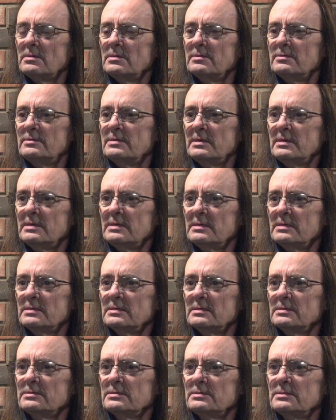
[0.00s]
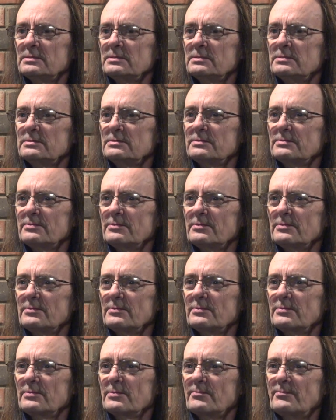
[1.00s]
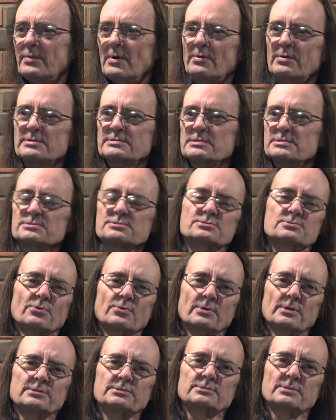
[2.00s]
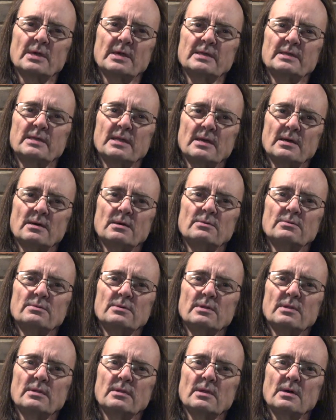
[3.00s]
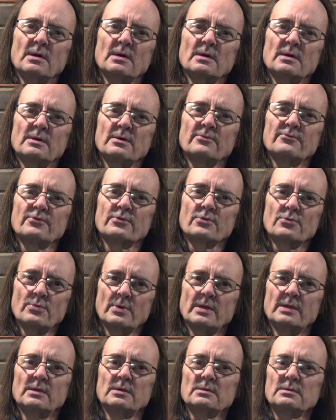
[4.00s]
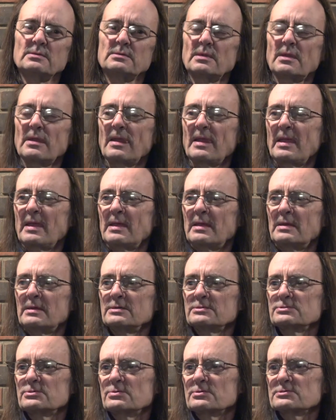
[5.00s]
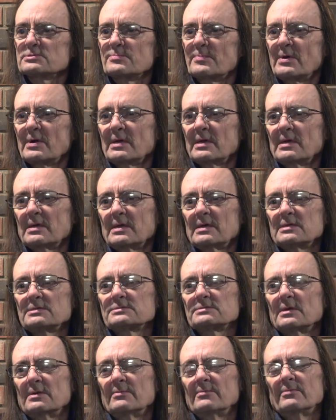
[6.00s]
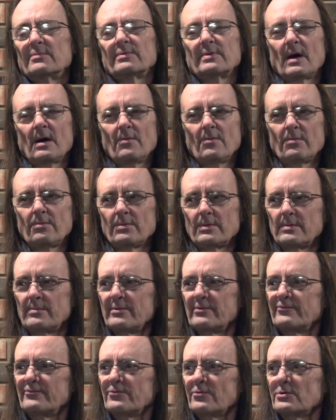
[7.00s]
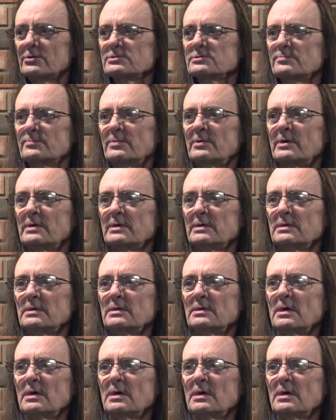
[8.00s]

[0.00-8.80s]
The boat is in storage right now for the winter, and as soon as spring hits, and probably before spring,